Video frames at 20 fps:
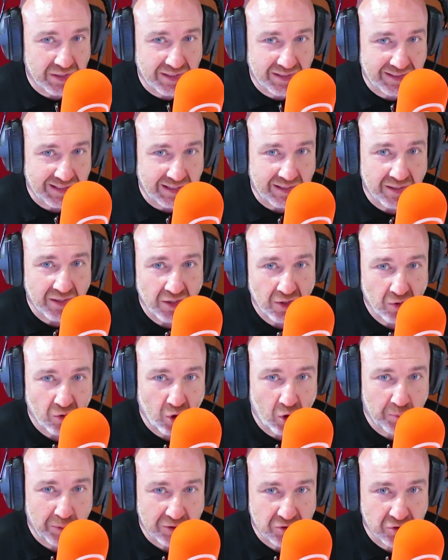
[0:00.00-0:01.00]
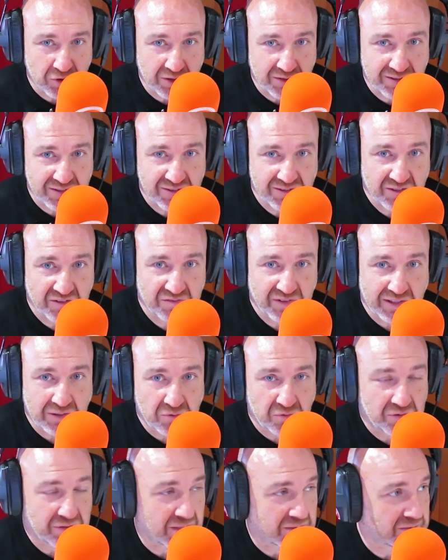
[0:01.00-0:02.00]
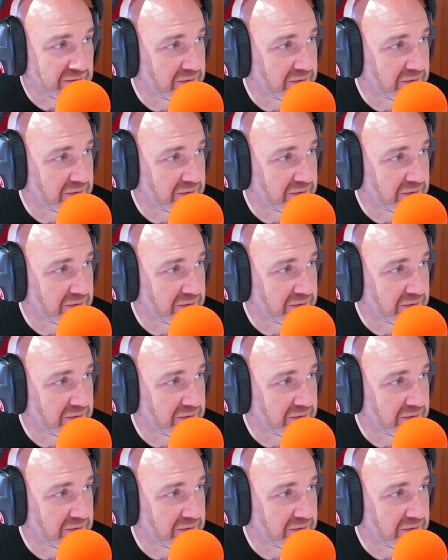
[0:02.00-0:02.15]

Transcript: to create opportunities in the final third.